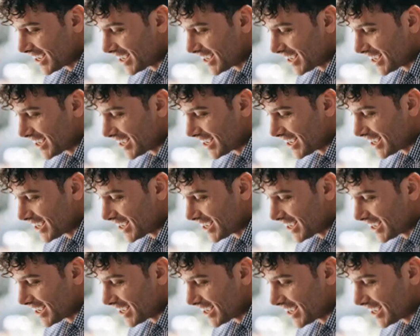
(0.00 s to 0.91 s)

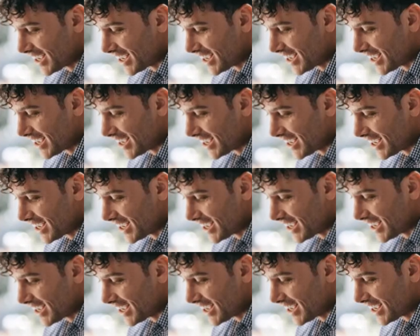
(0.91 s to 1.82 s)

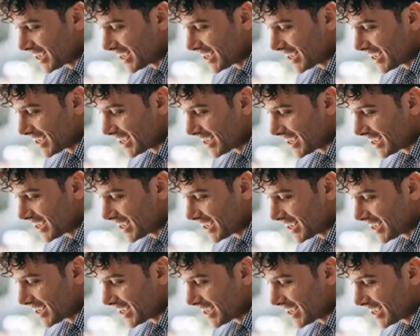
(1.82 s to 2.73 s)

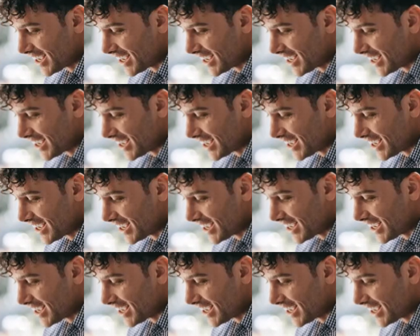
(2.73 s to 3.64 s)

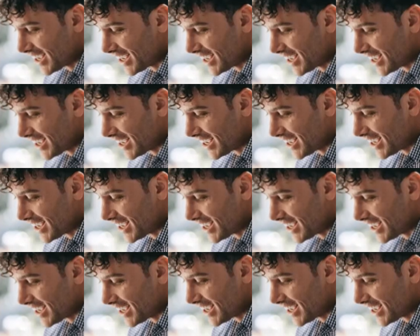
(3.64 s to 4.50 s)
This person isn't speaking.